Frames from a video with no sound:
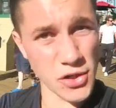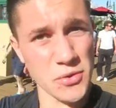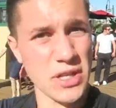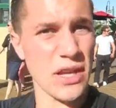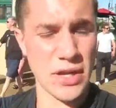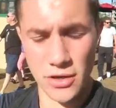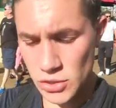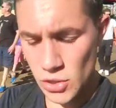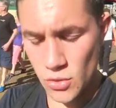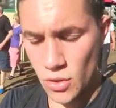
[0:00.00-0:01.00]
There's also an Eevee here
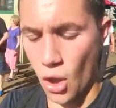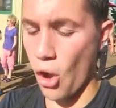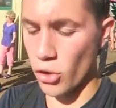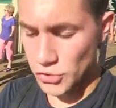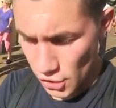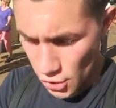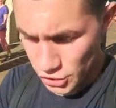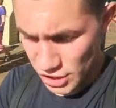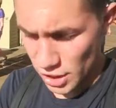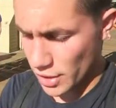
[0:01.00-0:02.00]
too,
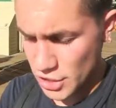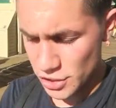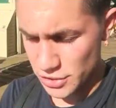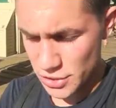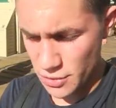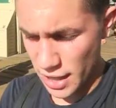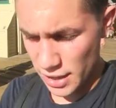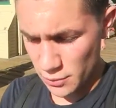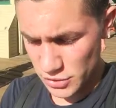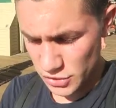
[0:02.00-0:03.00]
also Generation 2
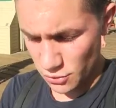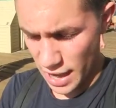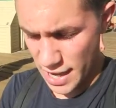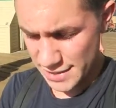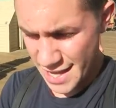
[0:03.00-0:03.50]
candy, which is great.